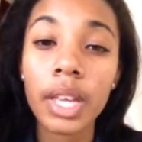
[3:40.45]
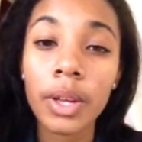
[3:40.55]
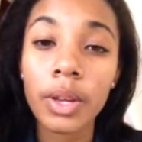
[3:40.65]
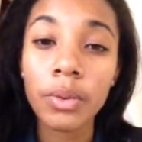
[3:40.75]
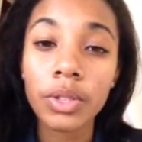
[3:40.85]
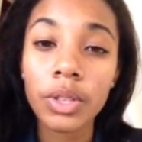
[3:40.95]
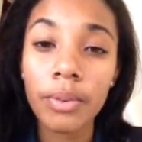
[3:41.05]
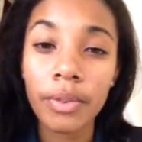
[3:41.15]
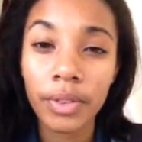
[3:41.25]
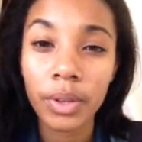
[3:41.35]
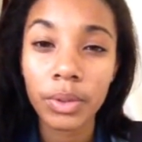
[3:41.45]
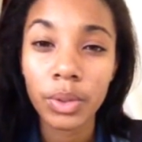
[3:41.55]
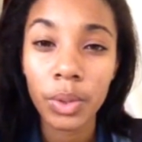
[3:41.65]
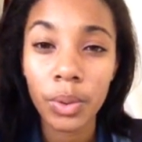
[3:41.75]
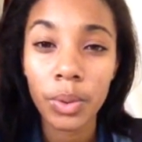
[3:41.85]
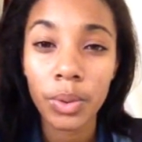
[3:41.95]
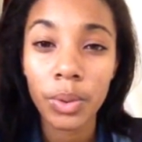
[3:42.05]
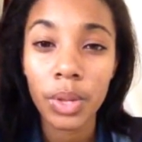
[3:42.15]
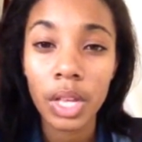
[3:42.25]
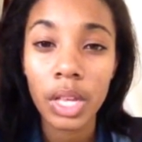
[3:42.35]
it also reveals
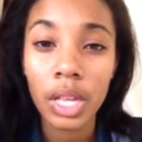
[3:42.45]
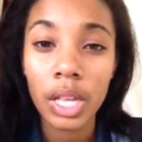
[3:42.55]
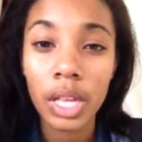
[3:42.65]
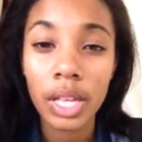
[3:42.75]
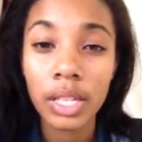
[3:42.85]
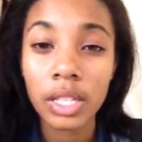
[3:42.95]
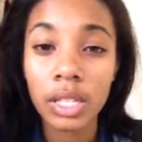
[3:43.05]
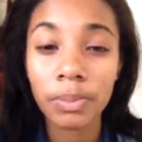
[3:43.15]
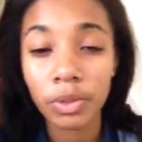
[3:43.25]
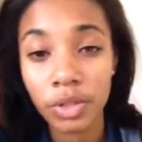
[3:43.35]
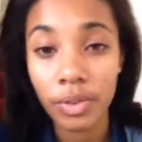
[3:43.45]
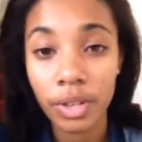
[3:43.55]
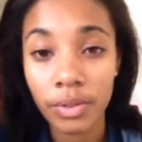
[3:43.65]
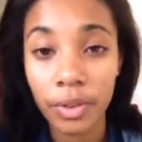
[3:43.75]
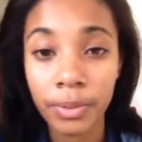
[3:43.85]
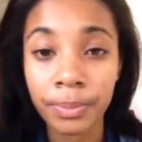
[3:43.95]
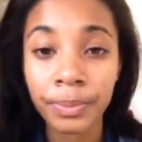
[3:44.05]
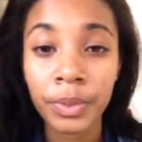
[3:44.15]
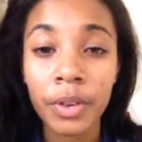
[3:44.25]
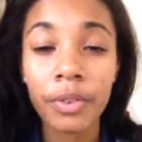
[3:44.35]
who is sponsoring the film.
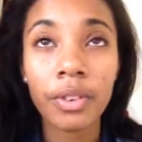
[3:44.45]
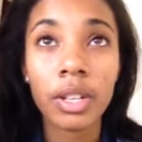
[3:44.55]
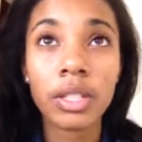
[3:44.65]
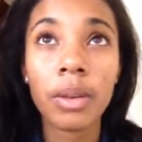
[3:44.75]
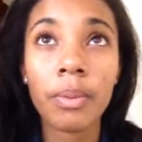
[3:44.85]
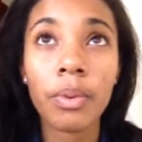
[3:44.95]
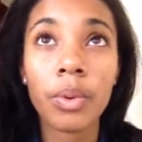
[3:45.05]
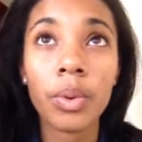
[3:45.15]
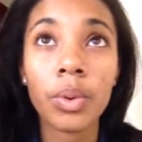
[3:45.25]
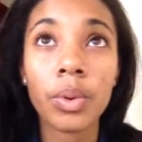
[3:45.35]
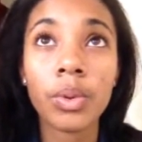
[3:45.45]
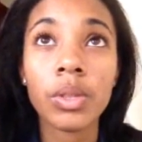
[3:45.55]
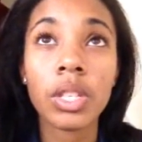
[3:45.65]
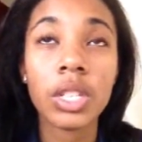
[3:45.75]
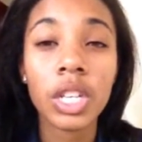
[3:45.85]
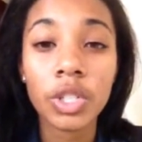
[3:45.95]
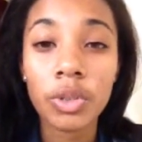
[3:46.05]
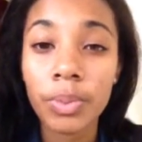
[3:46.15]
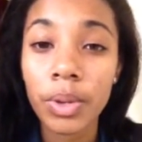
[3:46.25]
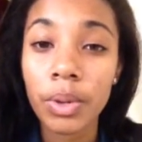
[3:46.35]
For example, who's the
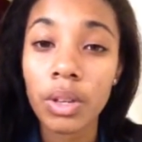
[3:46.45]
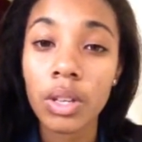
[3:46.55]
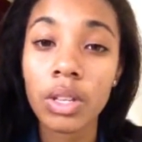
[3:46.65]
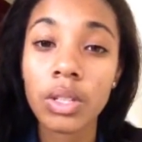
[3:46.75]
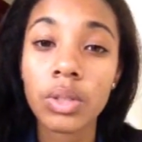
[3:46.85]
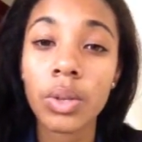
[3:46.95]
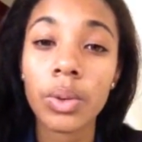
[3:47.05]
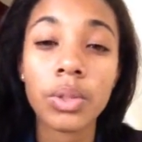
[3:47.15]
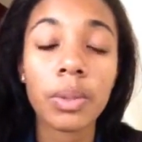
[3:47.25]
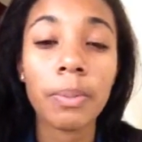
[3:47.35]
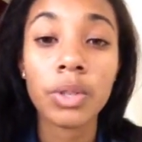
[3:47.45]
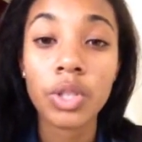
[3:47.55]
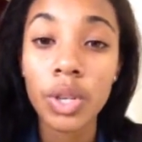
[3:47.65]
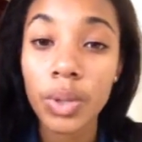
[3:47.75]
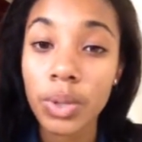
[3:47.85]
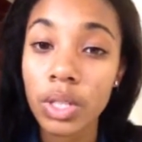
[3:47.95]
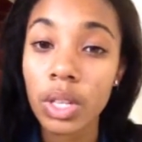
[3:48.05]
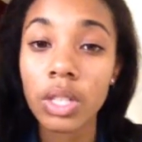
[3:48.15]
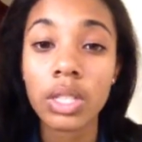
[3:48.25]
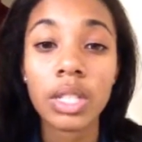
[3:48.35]
distributors, who's the
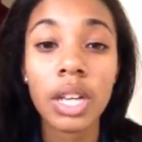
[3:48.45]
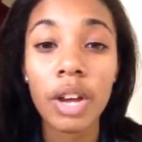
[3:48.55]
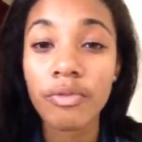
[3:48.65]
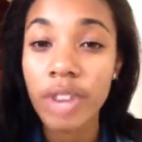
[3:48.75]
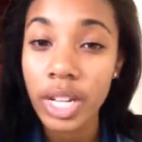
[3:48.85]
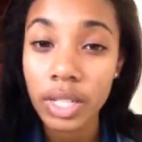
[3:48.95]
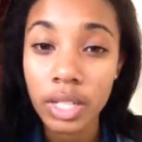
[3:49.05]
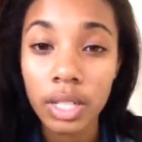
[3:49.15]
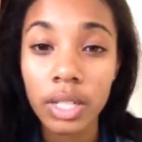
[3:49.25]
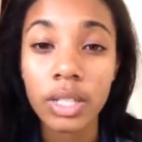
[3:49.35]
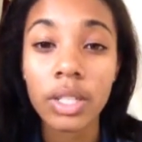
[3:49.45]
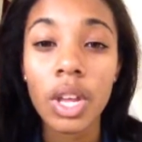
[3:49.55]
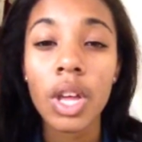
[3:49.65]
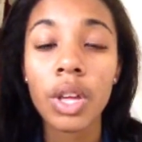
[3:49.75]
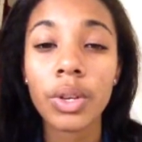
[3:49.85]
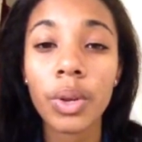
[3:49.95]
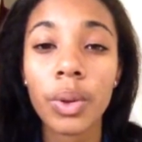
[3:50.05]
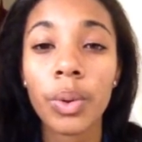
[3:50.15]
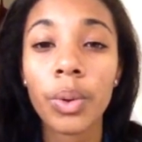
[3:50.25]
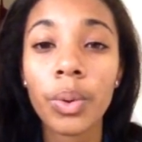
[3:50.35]
producers, the directors,
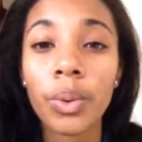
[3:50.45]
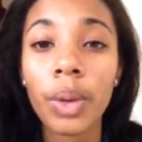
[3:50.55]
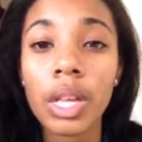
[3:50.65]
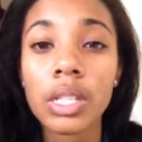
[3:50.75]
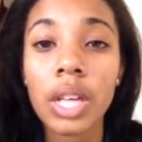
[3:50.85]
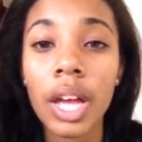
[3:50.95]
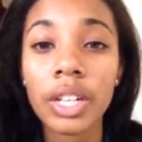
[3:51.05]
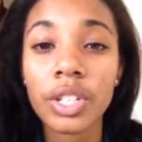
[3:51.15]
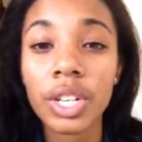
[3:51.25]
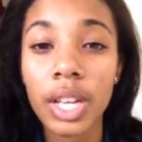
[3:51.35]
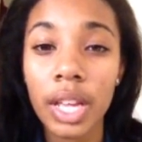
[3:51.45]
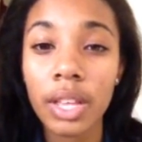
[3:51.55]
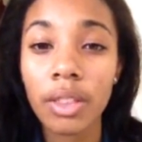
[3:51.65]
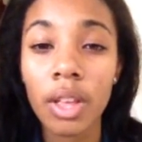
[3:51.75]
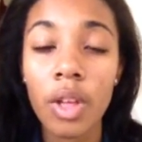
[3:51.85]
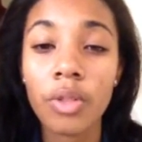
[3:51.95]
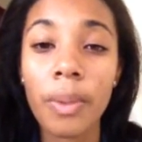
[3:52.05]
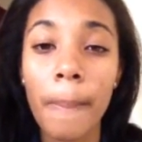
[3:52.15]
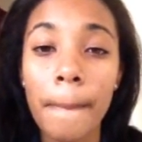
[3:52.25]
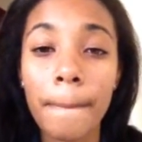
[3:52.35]
who is actually in the